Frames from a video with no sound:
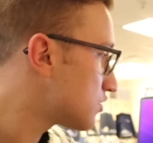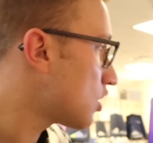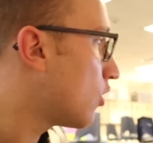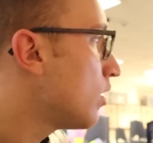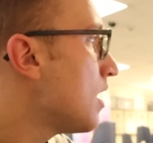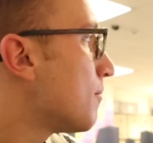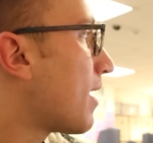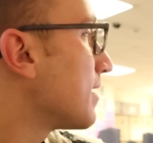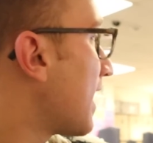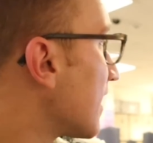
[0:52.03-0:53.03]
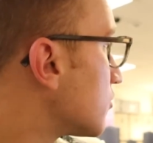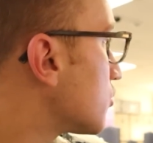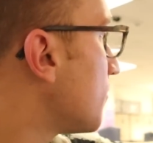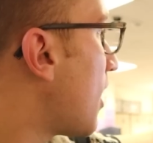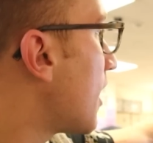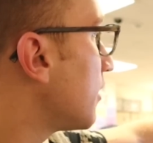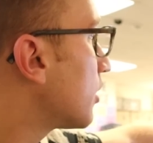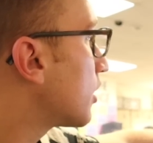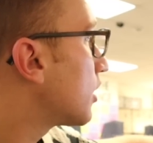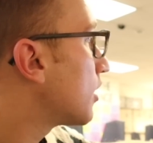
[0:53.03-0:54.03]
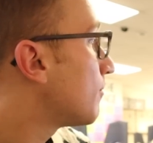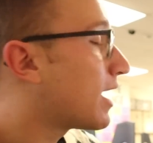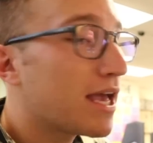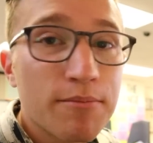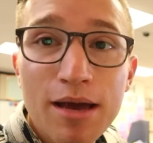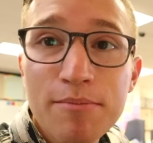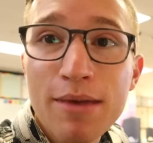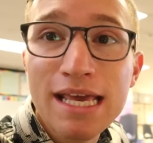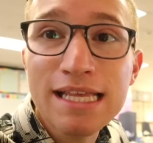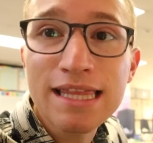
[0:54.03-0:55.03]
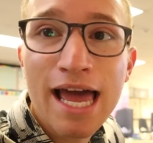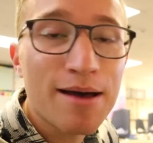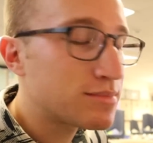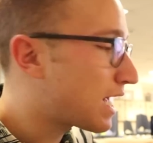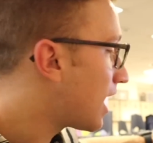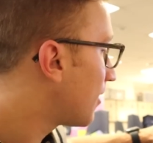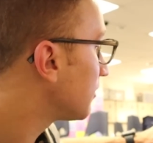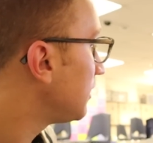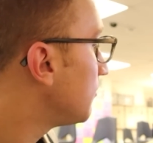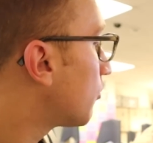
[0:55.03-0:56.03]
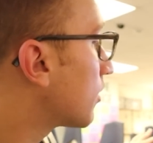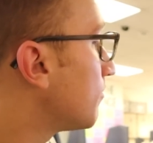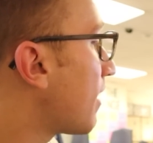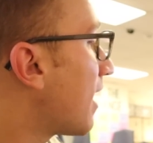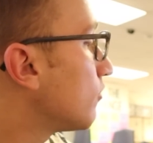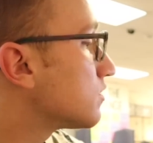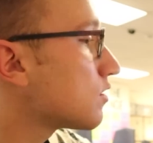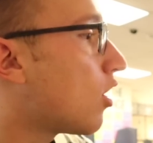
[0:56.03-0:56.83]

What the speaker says: So my extra monitor, my main laptop, keyboard, mouse,